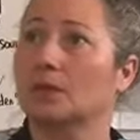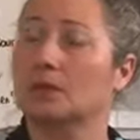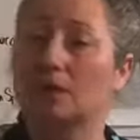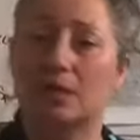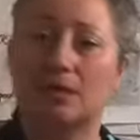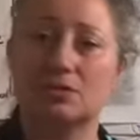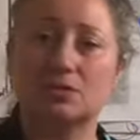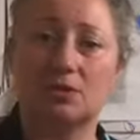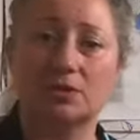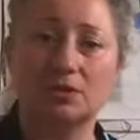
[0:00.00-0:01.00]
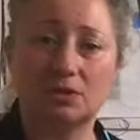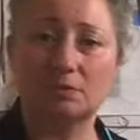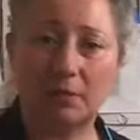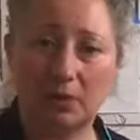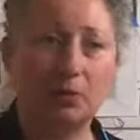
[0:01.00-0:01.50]
thank you, sorry, just
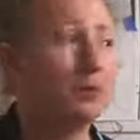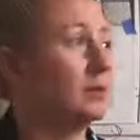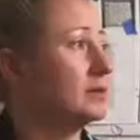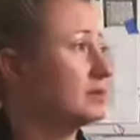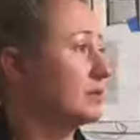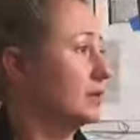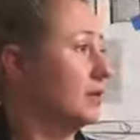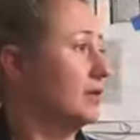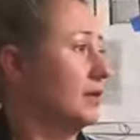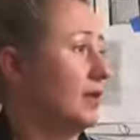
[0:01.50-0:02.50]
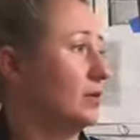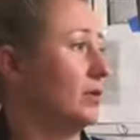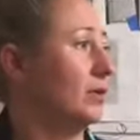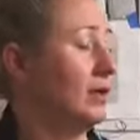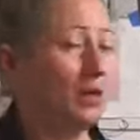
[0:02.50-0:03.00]
bear with us, and that
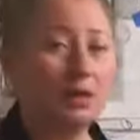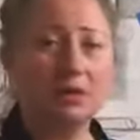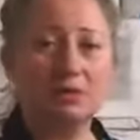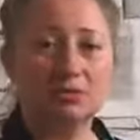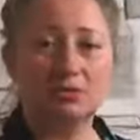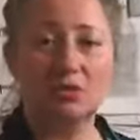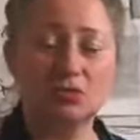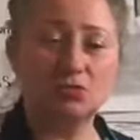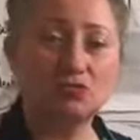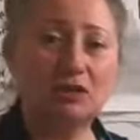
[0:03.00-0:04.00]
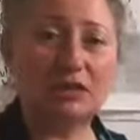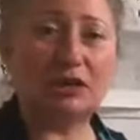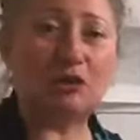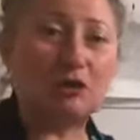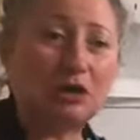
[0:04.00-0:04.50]
one. He's really
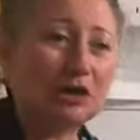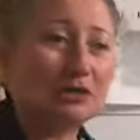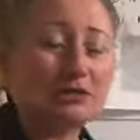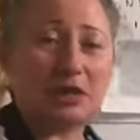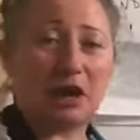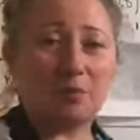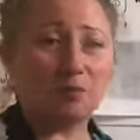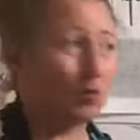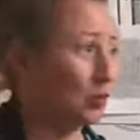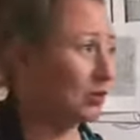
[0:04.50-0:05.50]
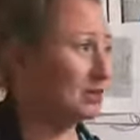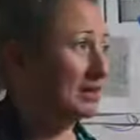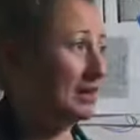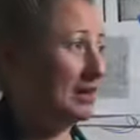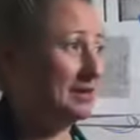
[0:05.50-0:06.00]
earning his camera work
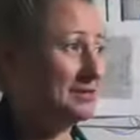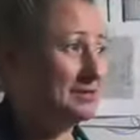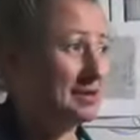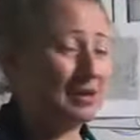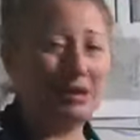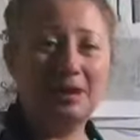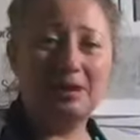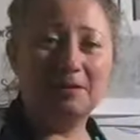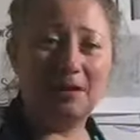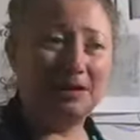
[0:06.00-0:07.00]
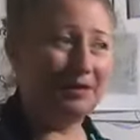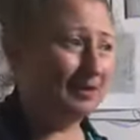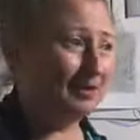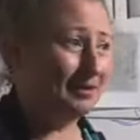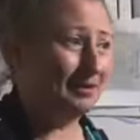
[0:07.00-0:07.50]
today. He's like my
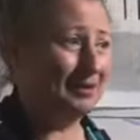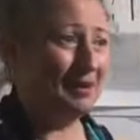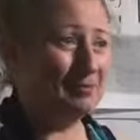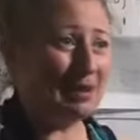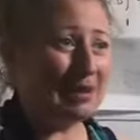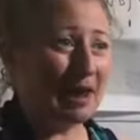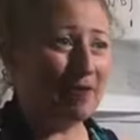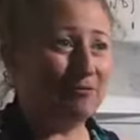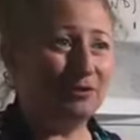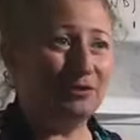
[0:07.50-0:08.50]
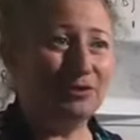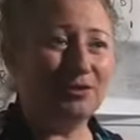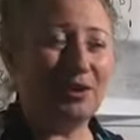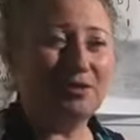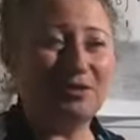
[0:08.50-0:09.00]
gaffer.
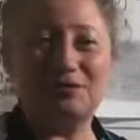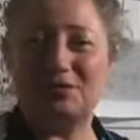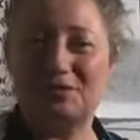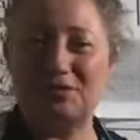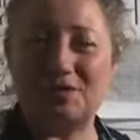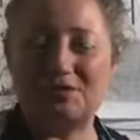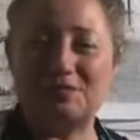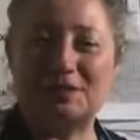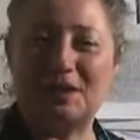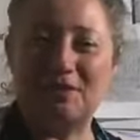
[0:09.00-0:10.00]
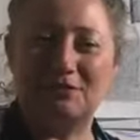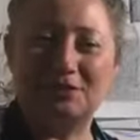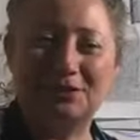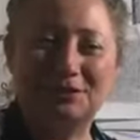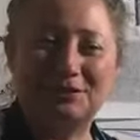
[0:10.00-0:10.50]
I don't even know if that's what a gaffer
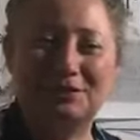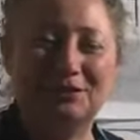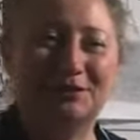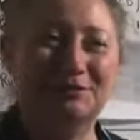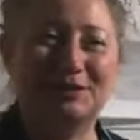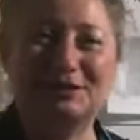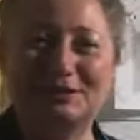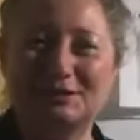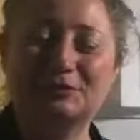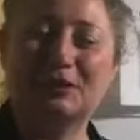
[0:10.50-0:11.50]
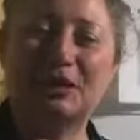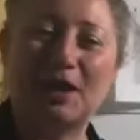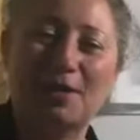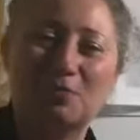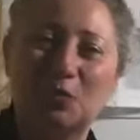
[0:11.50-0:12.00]
does, but he's doing
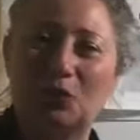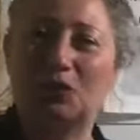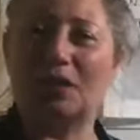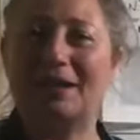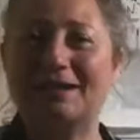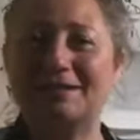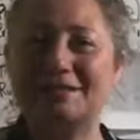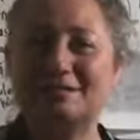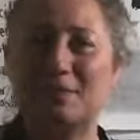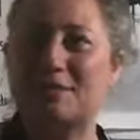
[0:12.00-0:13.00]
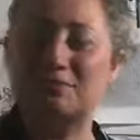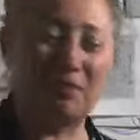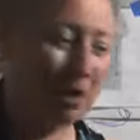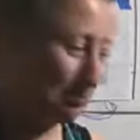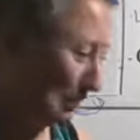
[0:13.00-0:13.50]
camera work, and he's my prop